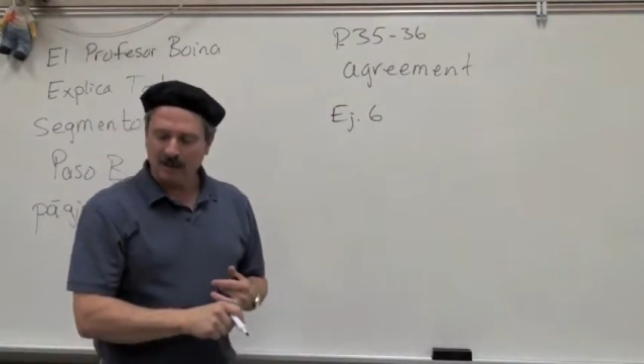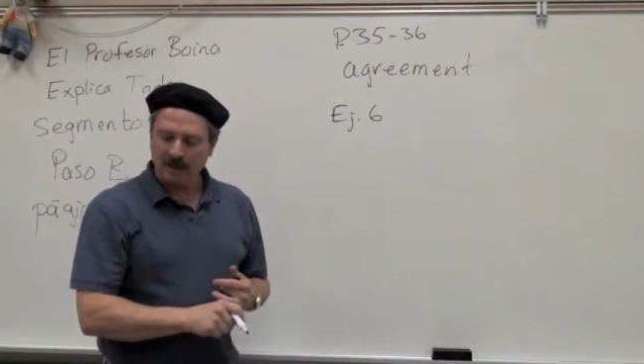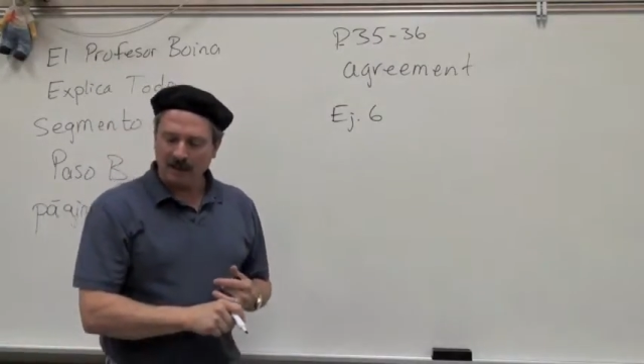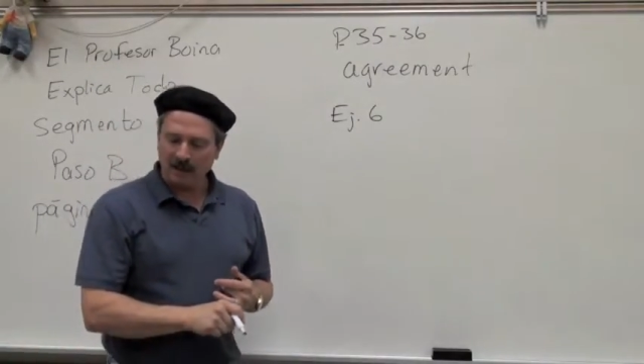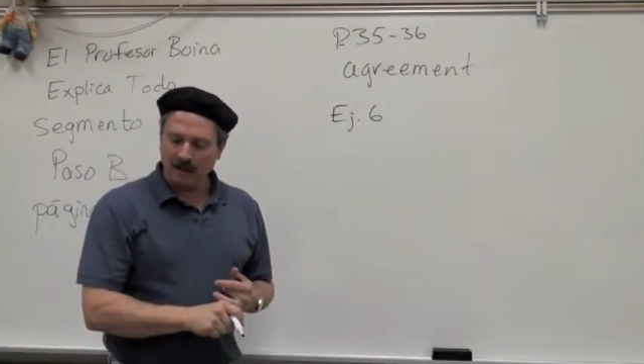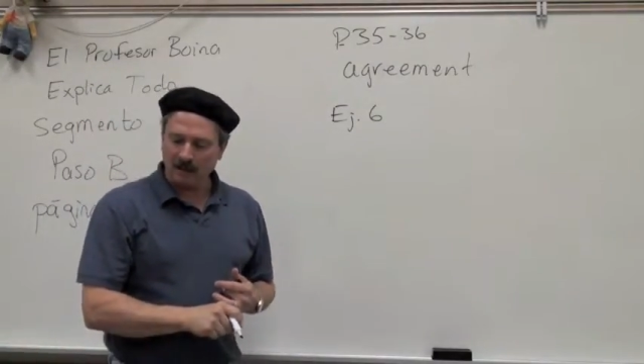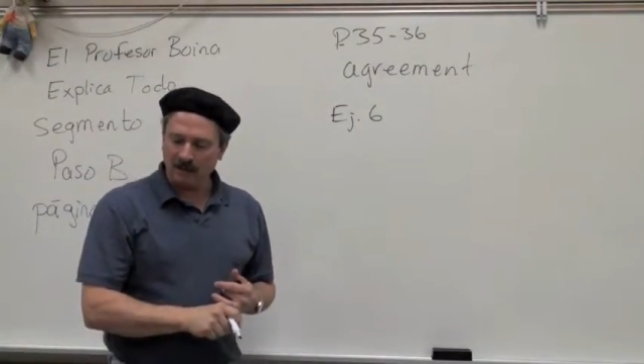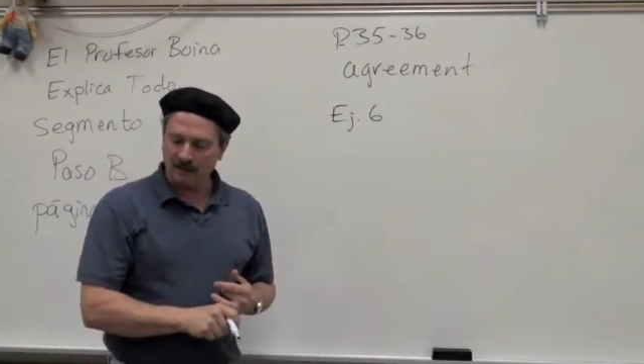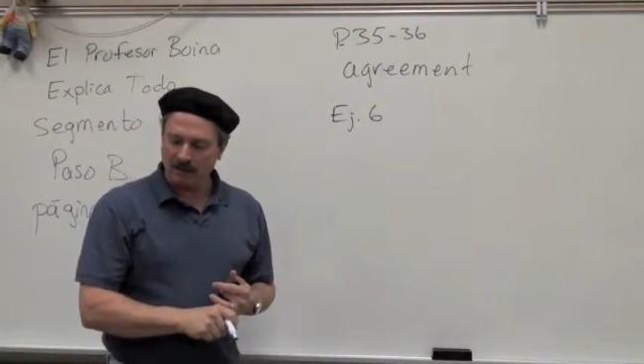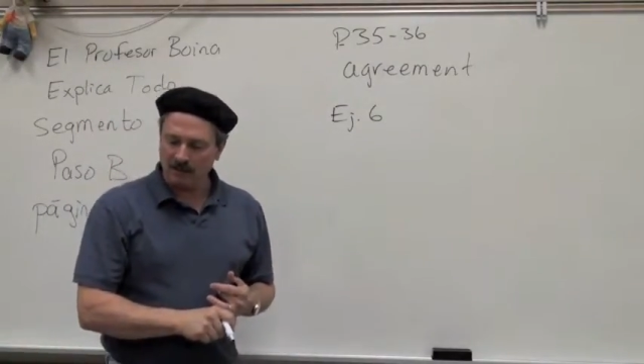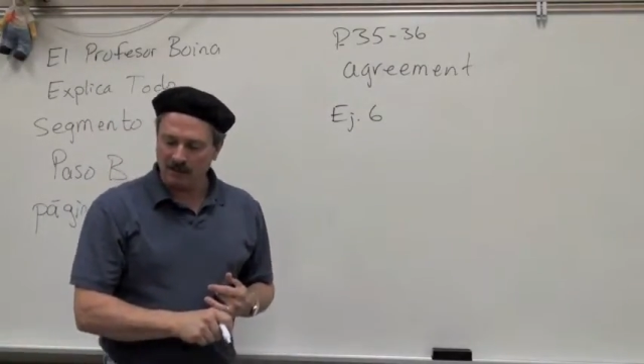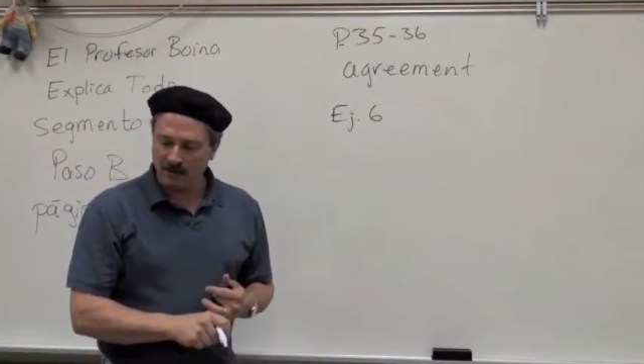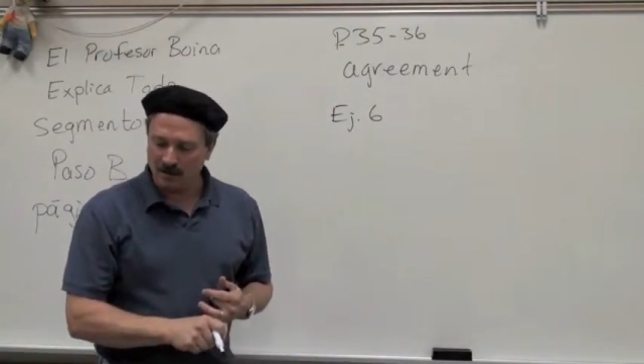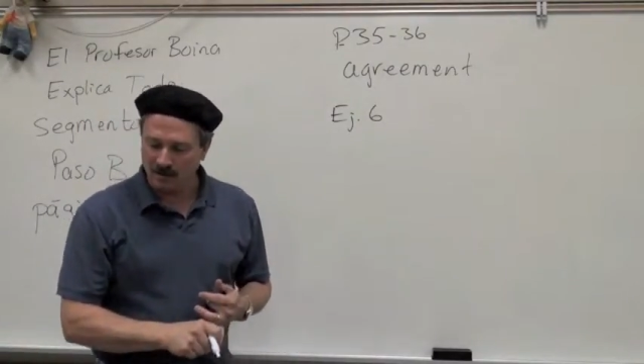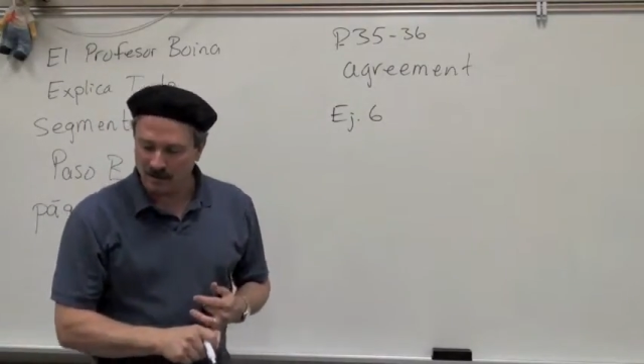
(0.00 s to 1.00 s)
And
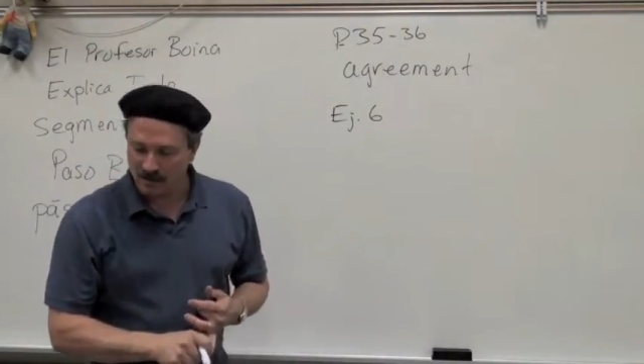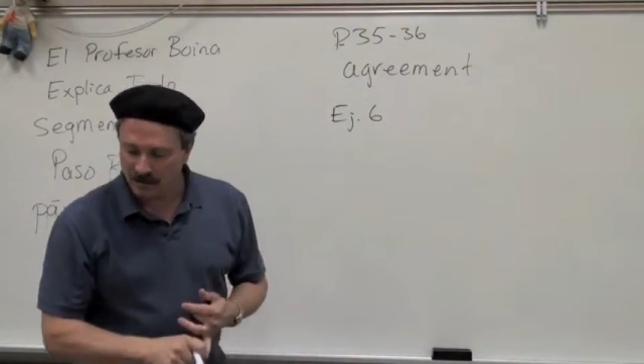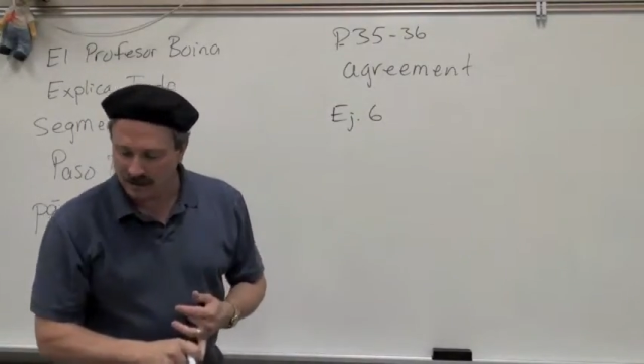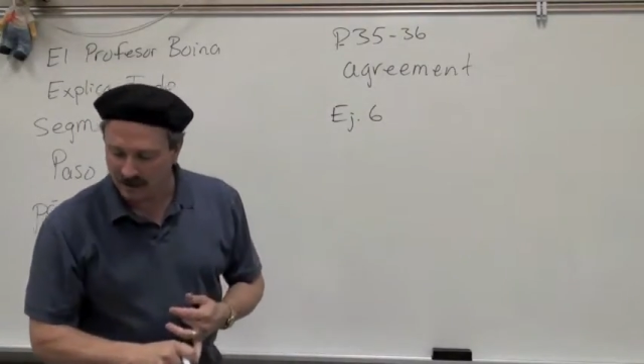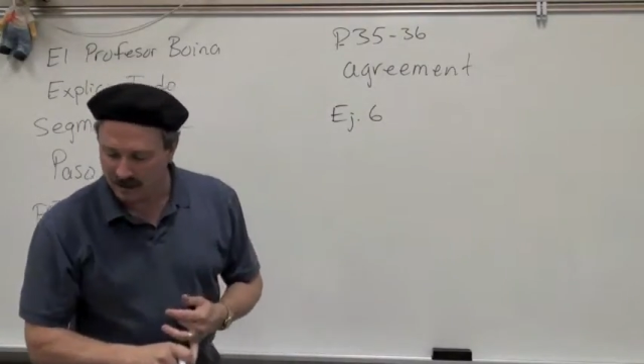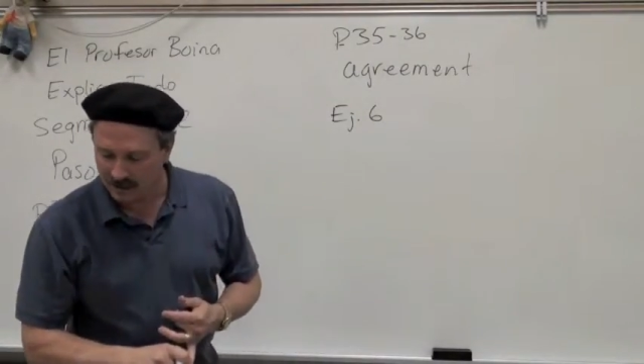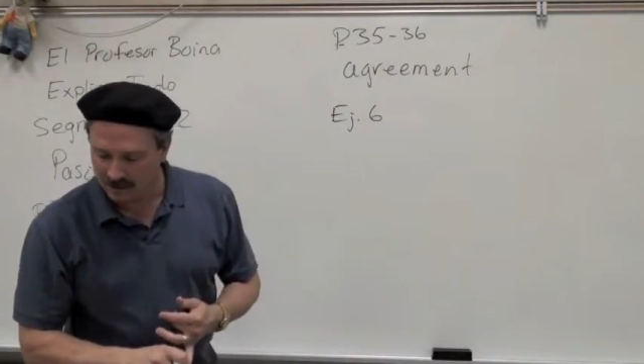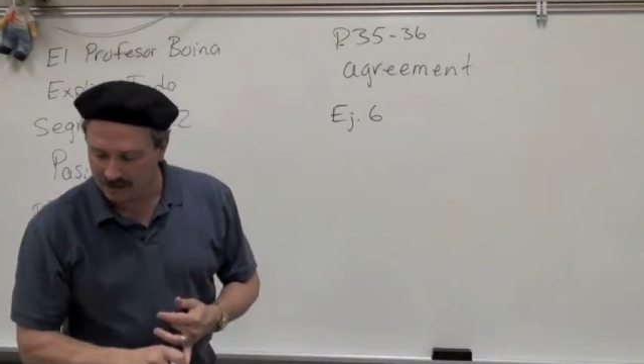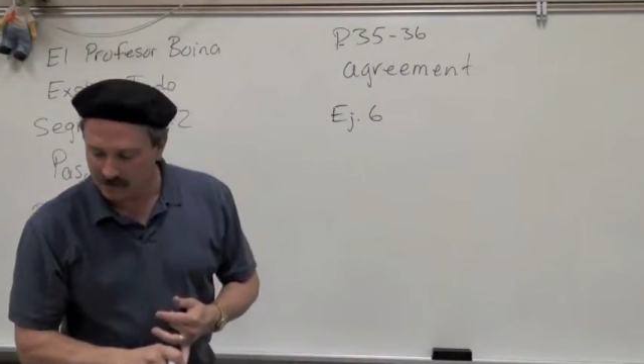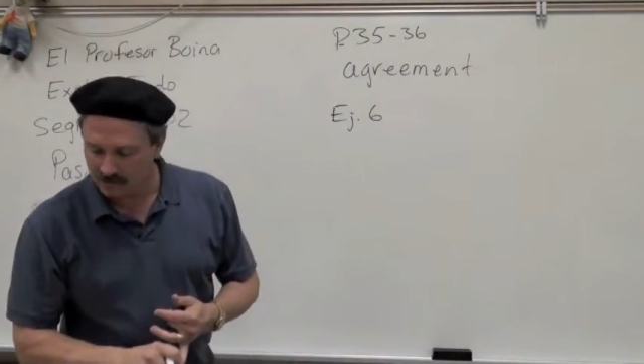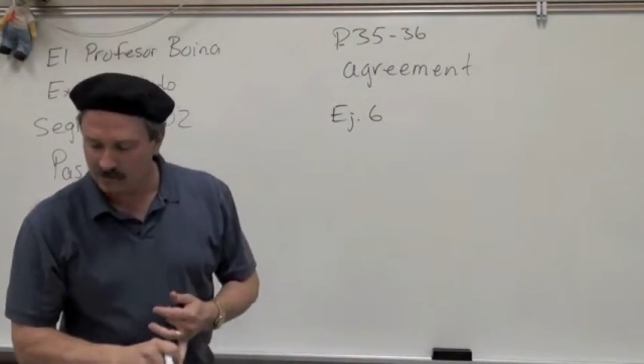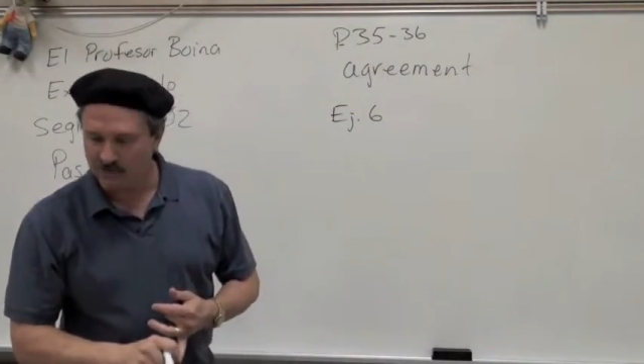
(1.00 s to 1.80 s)
there are a